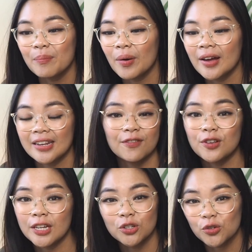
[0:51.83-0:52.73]
but if you
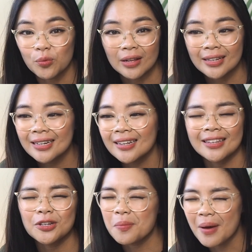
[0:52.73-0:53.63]
can do well in it,
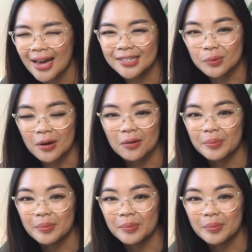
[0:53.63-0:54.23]
then you might as well,